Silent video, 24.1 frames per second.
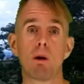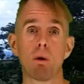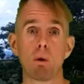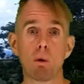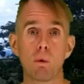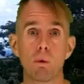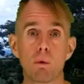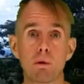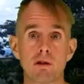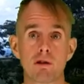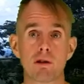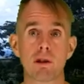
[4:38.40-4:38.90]

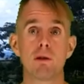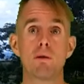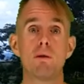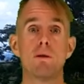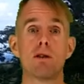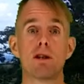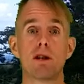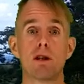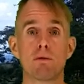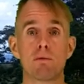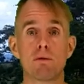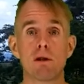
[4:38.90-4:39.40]
Also,
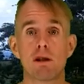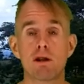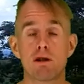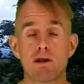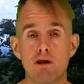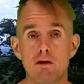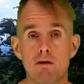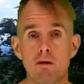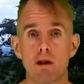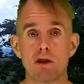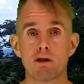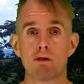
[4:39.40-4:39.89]
the
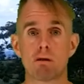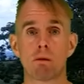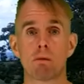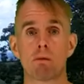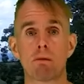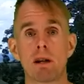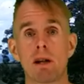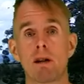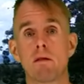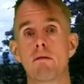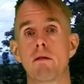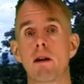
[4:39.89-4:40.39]
structural
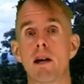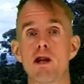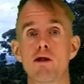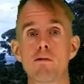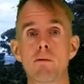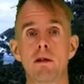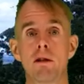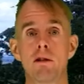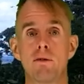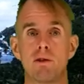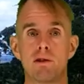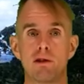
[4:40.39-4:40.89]

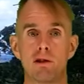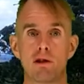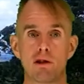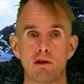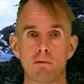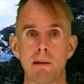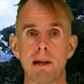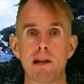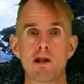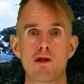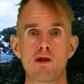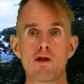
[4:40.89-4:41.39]
rearrangement of a
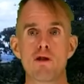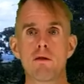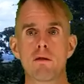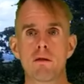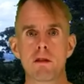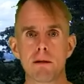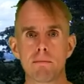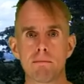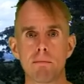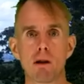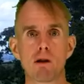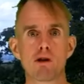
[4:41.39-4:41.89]
suspension or
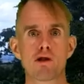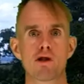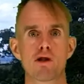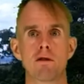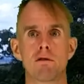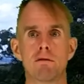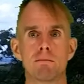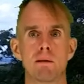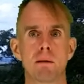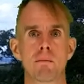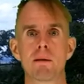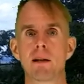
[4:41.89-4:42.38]
an emulsion
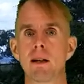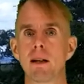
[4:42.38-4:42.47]
or a bubbly